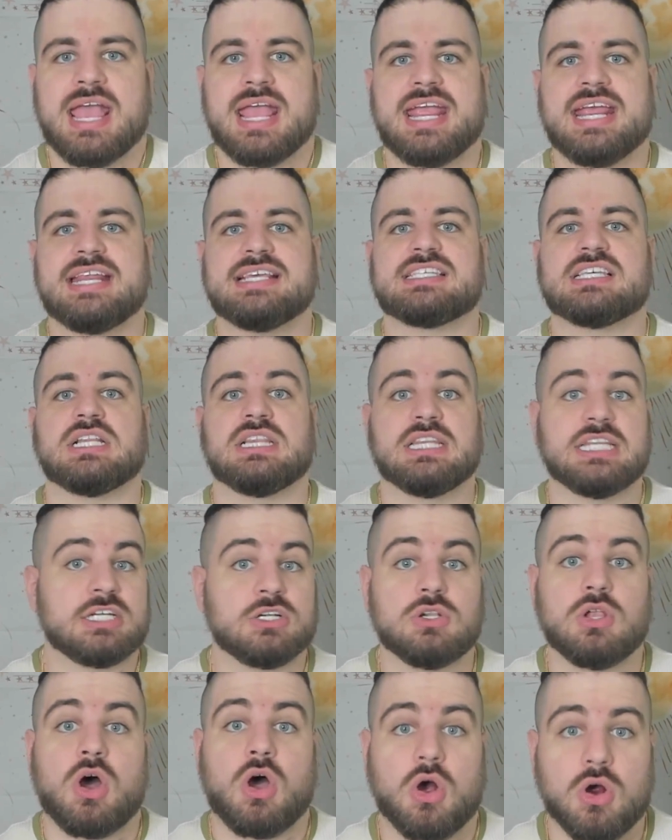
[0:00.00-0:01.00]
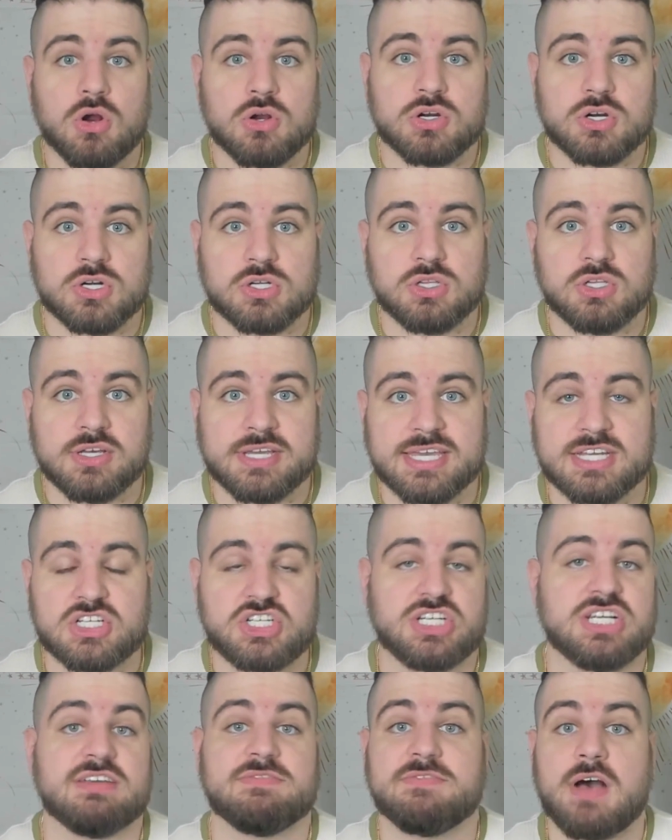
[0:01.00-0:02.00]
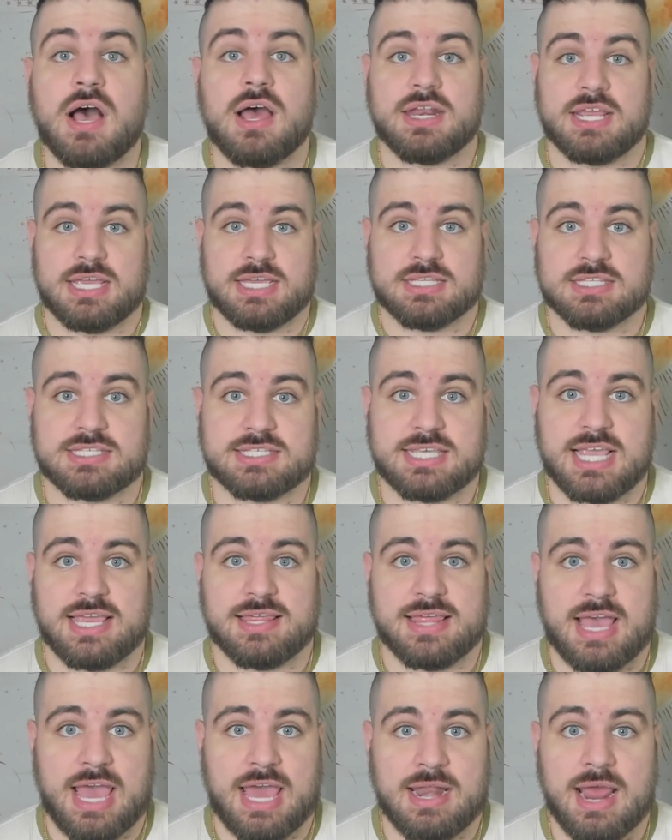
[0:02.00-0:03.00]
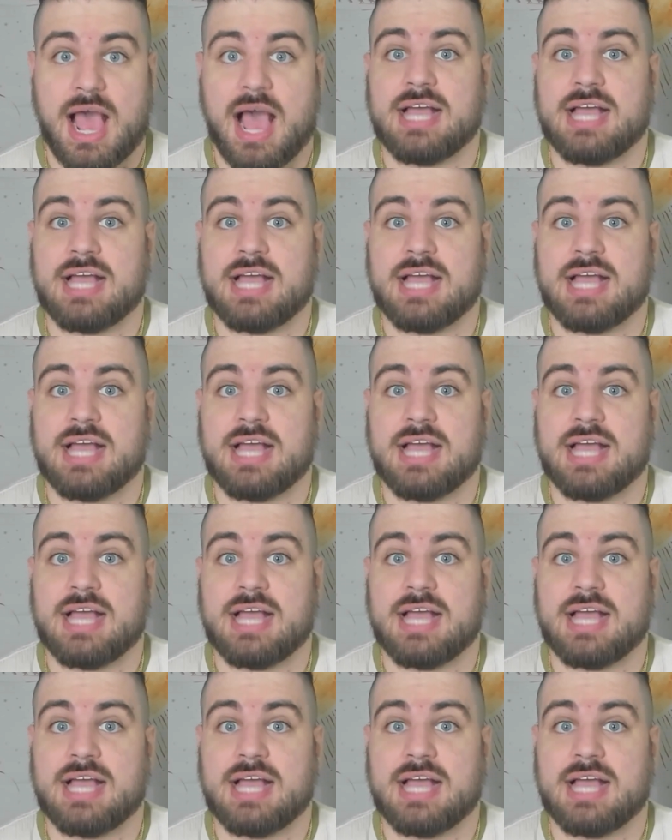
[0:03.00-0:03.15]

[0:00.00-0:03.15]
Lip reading: It is a little harder to look at Giovanni and say that.